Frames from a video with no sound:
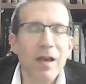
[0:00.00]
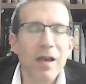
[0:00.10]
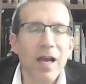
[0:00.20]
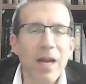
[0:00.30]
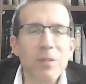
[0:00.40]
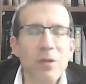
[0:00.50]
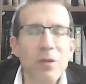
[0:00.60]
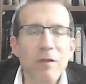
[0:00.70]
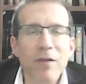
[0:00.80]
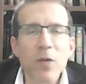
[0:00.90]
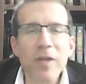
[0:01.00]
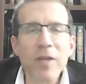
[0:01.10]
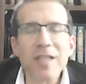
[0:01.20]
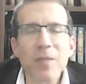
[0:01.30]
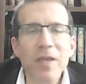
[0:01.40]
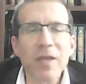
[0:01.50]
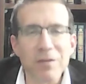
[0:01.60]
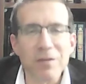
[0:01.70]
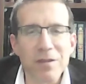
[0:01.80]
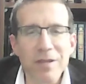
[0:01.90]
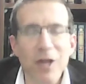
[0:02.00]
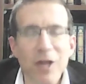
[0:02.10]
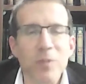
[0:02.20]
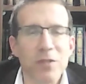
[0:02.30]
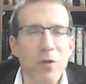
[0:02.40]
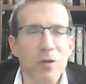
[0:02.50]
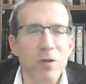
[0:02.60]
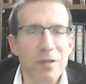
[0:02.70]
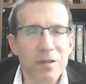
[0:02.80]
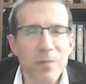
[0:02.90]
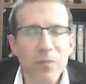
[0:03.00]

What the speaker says: And Am Yisrael felt we need something else to help us focus.